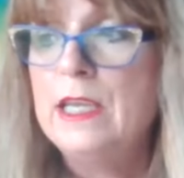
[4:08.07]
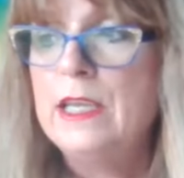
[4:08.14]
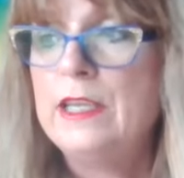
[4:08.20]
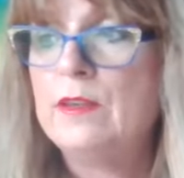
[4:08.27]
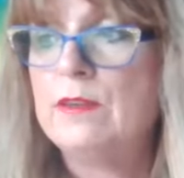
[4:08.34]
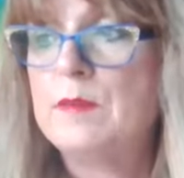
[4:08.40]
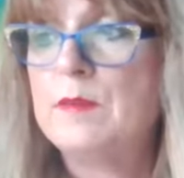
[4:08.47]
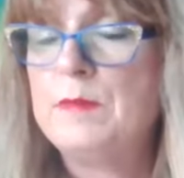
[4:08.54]

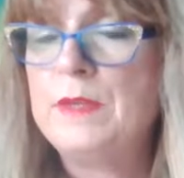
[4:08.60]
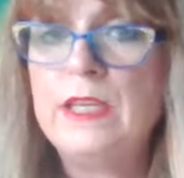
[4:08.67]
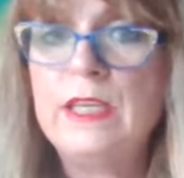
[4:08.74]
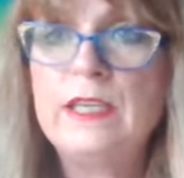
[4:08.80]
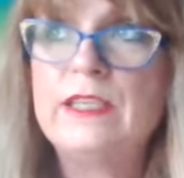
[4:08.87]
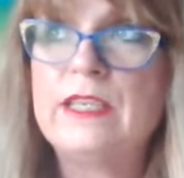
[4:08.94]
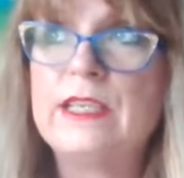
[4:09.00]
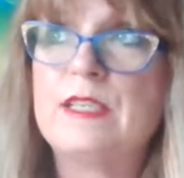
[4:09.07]
You know, the
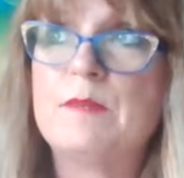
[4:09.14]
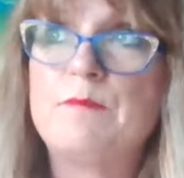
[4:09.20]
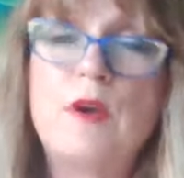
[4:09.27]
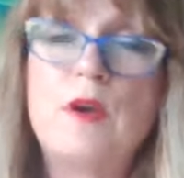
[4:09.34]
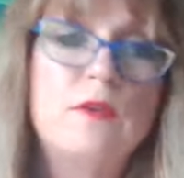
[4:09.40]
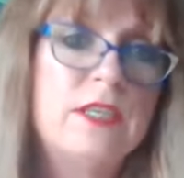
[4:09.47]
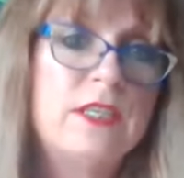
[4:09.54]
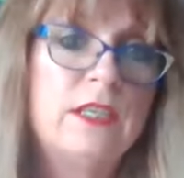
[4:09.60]
media doesn't
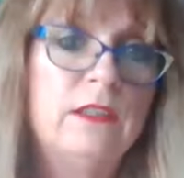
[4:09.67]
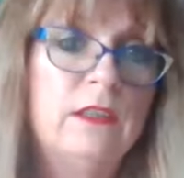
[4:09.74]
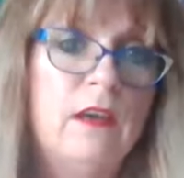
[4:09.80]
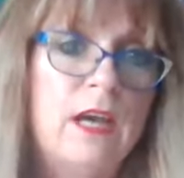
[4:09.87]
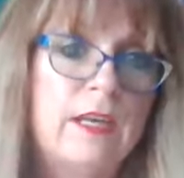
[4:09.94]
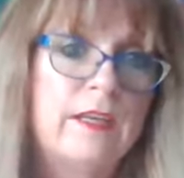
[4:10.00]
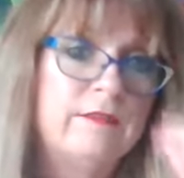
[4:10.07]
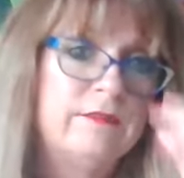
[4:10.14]
post a
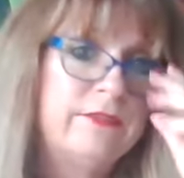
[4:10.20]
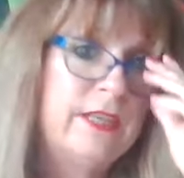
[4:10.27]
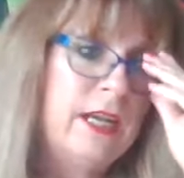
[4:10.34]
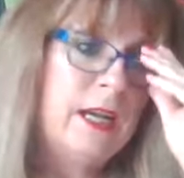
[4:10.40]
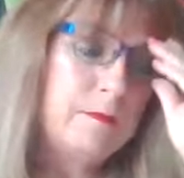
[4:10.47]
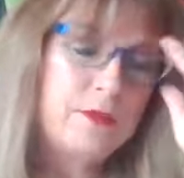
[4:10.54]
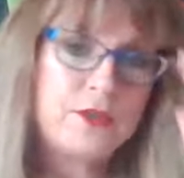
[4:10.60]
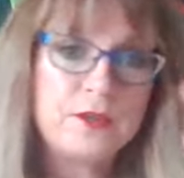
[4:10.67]
lot of
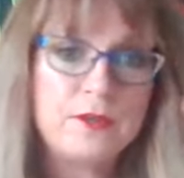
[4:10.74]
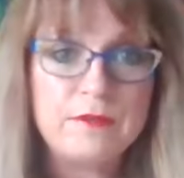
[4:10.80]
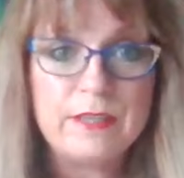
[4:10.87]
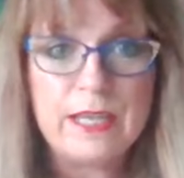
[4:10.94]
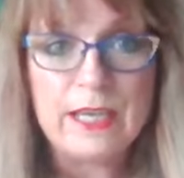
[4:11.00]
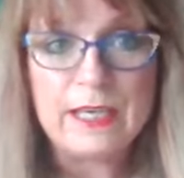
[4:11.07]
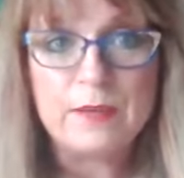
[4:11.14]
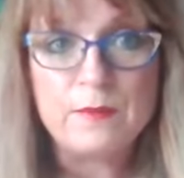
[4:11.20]
um, truth
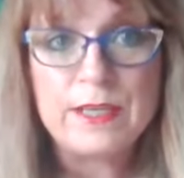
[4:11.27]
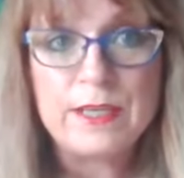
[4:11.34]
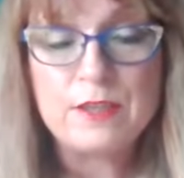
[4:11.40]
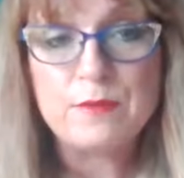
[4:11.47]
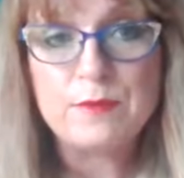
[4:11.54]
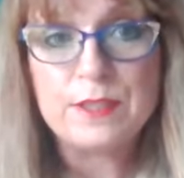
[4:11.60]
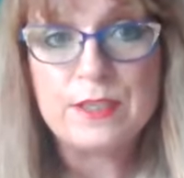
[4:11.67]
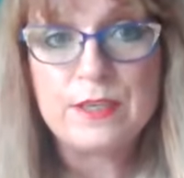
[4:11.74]

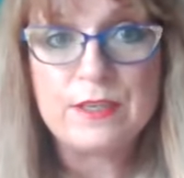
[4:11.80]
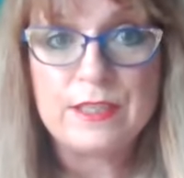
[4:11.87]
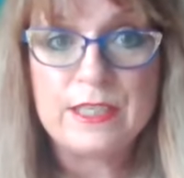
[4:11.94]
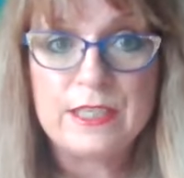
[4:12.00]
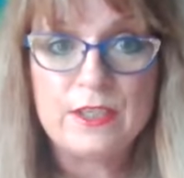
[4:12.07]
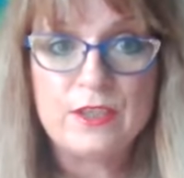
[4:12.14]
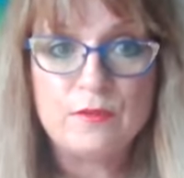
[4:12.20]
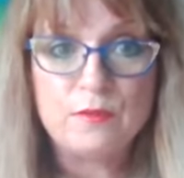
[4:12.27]
anyways with certain
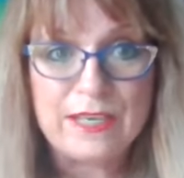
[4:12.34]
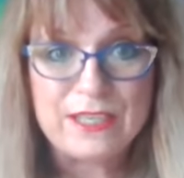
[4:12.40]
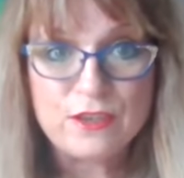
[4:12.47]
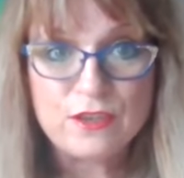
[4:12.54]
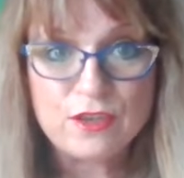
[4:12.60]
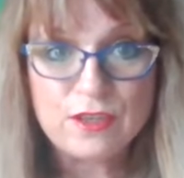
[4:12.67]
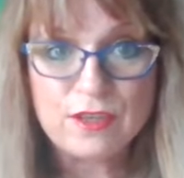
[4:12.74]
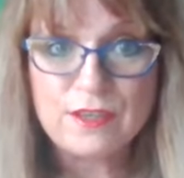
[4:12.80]

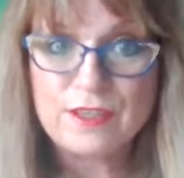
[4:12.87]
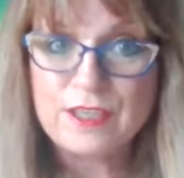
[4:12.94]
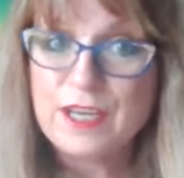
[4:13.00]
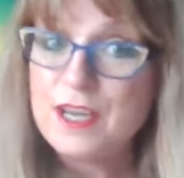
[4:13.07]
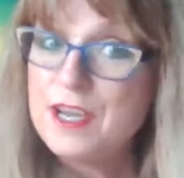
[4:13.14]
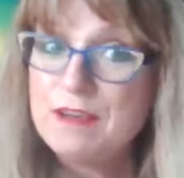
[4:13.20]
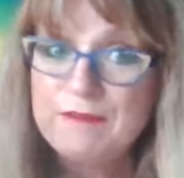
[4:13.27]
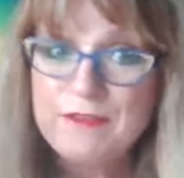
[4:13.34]
situations.
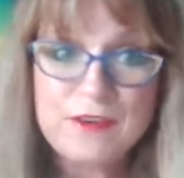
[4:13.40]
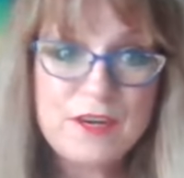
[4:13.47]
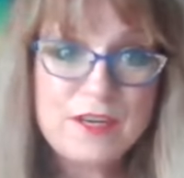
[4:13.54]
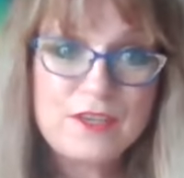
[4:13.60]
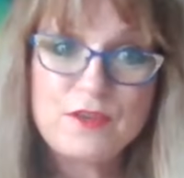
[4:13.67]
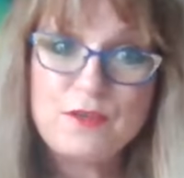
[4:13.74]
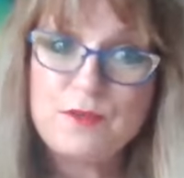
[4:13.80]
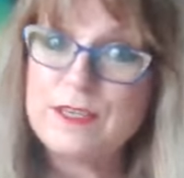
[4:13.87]
If you're
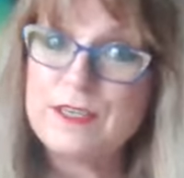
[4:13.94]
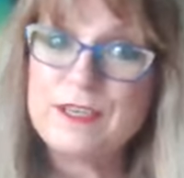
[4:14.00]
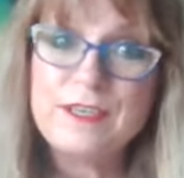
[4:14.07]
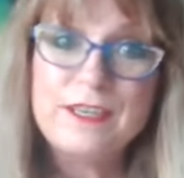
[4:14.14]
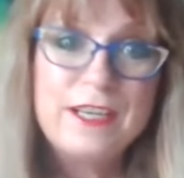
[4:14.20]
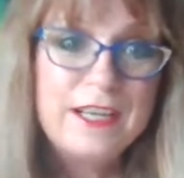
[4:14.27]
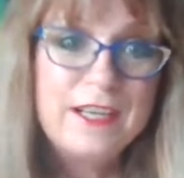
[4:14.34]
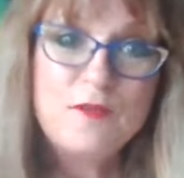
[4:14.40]
on
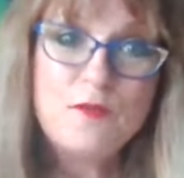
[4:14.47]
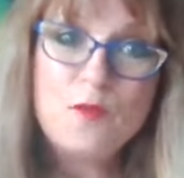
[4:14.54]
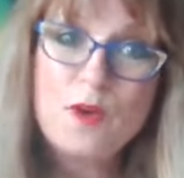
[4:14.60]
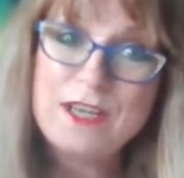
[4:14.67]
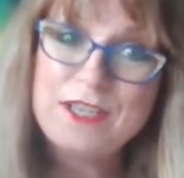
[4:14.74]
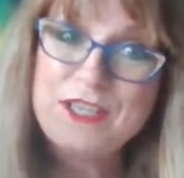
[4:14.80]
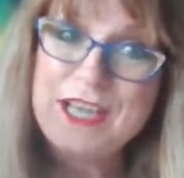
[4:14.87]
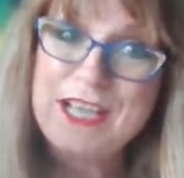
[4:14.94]
Twitter,
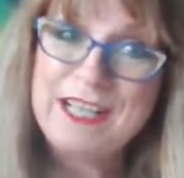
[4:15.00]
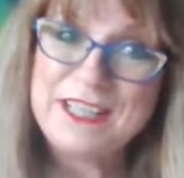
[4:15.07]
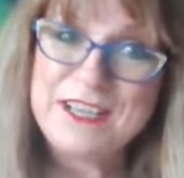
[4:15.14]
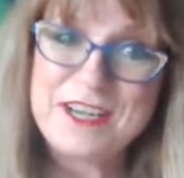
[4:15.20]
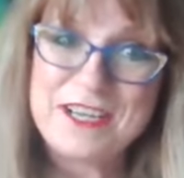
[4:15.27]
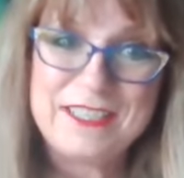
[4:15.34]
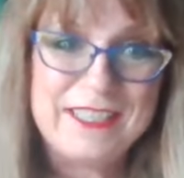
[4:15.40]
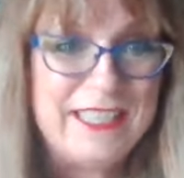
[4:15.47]
watch
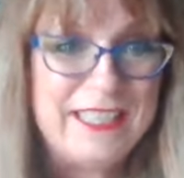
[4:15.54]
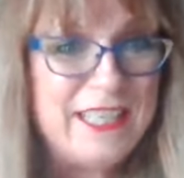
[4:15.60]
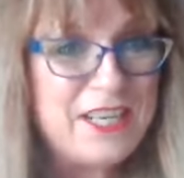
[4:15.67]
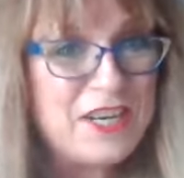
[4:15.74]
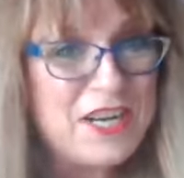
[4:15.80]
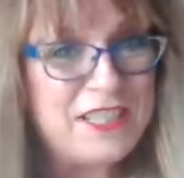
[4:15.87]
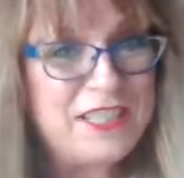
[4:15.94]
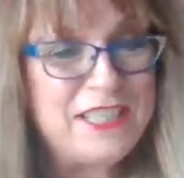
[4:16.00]
Elon,
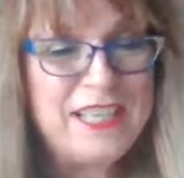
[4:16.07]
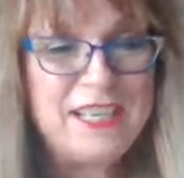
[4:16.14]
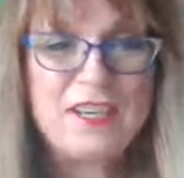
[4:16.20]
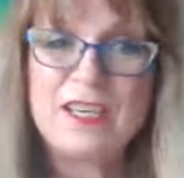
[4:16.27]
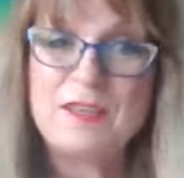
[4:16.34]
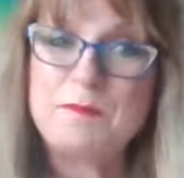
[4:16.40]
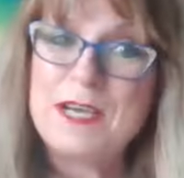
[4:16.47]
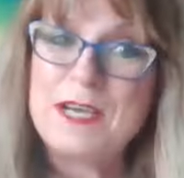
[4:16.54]
Elon,
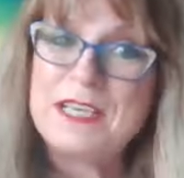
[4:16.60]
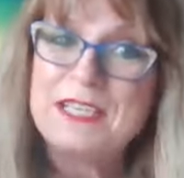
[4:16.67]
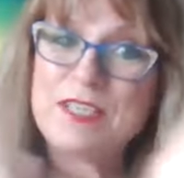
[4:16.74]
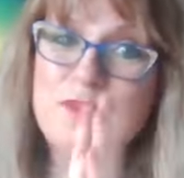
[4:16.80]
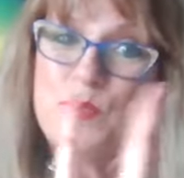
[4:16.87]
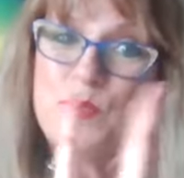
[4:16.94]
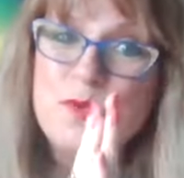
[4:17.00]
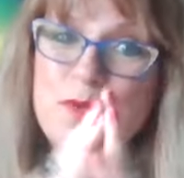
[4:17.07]
Elon
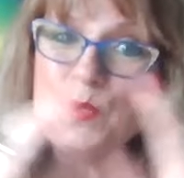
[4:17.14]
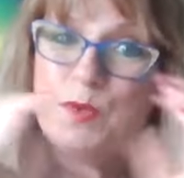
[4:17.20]
Musk.